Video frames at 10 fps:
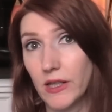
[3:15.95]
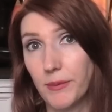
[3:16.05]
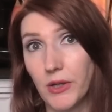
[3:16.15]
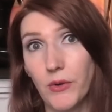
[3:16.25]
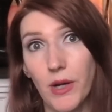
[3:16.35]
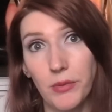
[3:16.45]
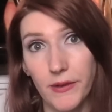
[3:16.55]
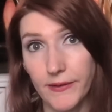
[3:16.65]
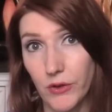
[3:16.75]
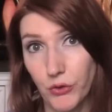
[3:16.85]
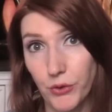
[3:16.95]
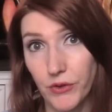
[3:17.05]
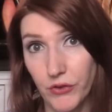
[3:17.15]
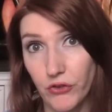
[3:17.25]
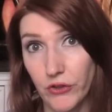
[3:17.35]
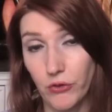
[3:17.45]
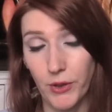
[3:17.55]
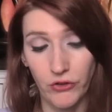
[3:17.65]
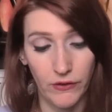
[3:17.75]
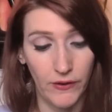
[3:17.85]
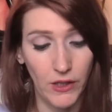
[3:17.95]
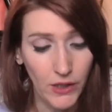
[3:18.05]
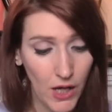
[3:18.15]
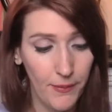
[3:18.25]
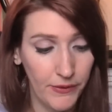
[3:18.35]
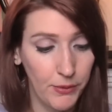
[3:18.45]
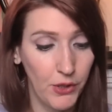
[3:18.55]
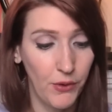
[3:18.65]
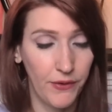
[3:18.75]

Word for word: Let me know how it plays out in your individual situations in the comments below.